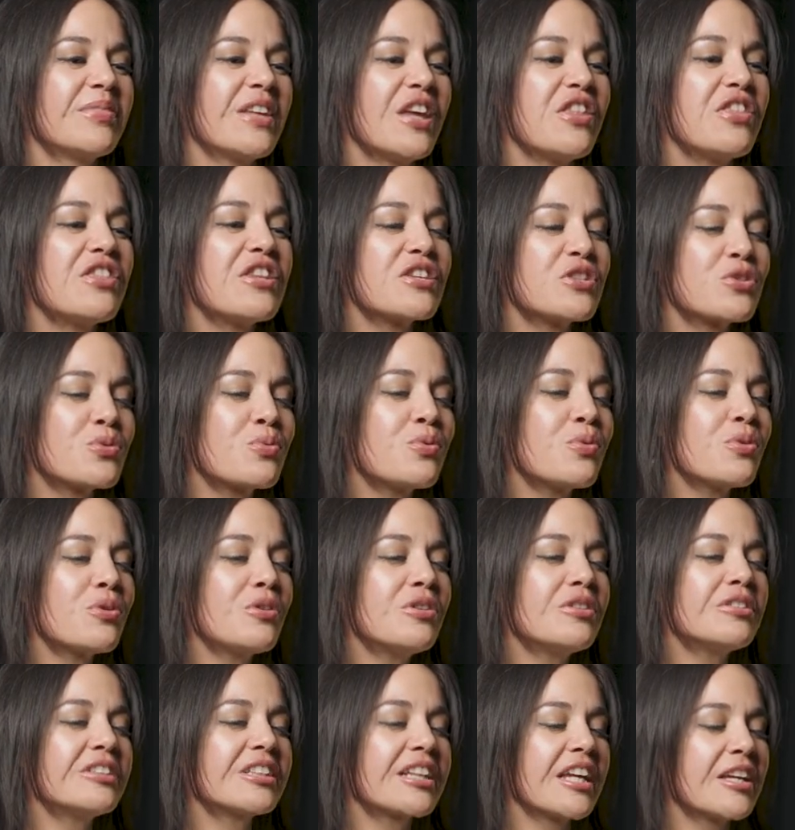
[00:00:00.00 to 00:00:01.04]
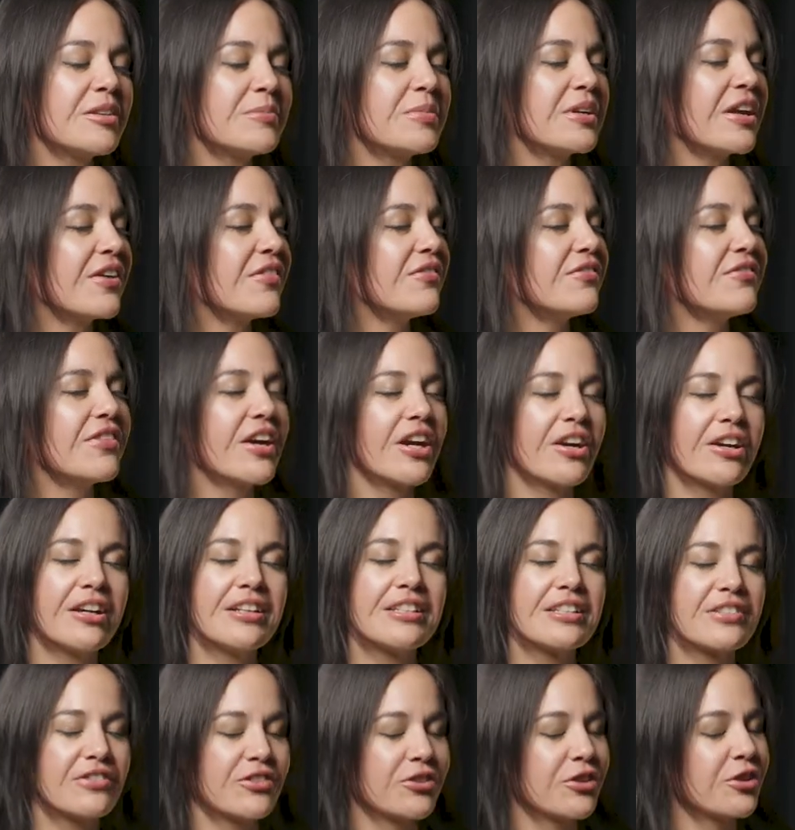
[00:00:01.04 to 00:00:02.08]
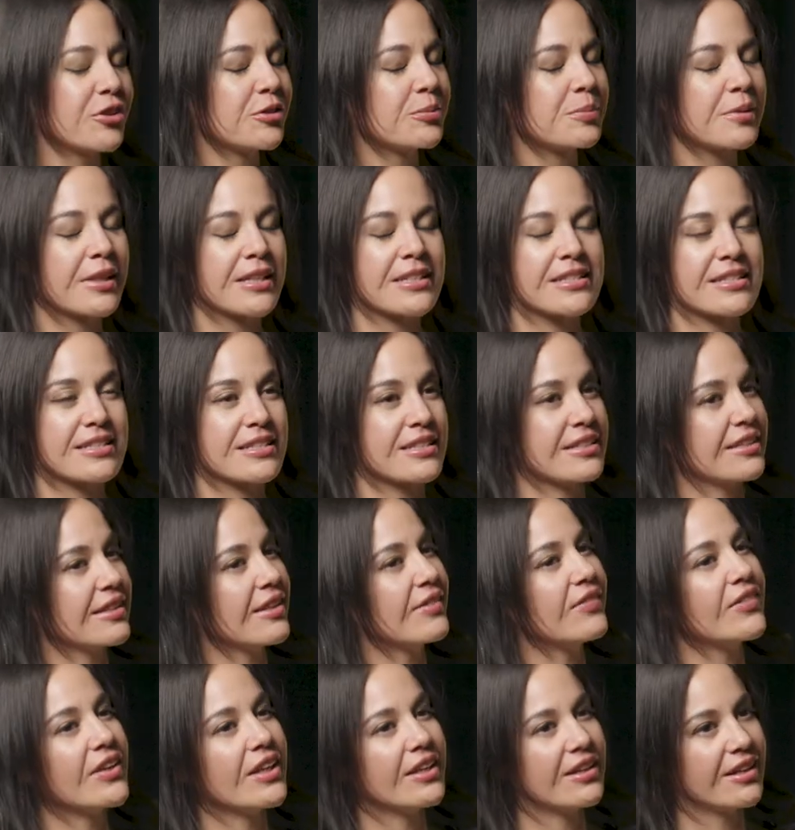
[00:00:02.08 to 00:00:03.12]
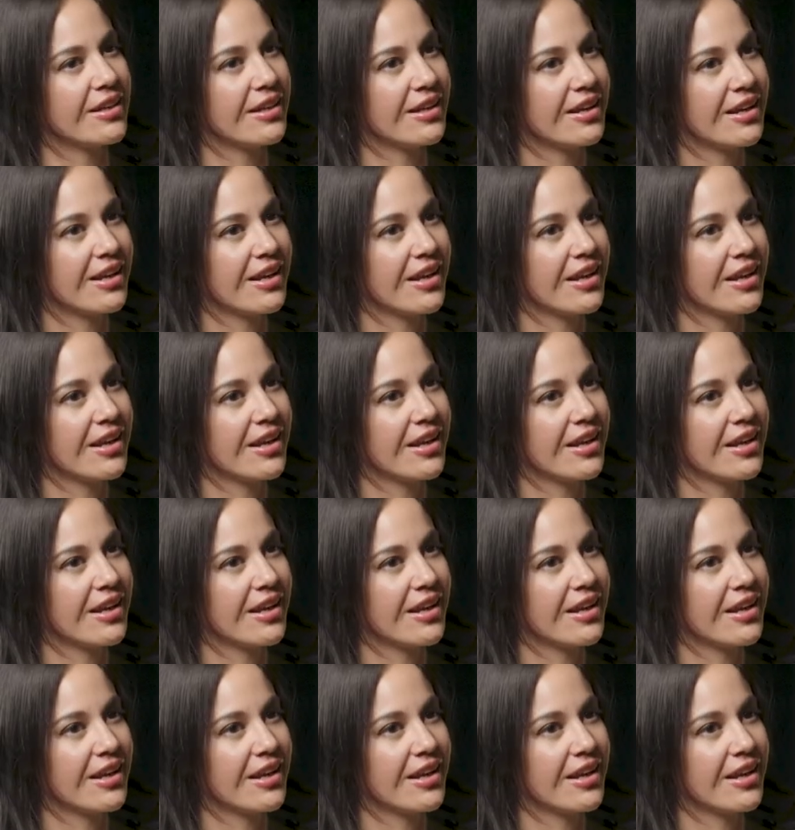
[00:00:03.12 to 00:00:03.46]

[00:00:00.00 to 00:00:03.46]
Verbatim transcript: This world can be a very difficult place to live in.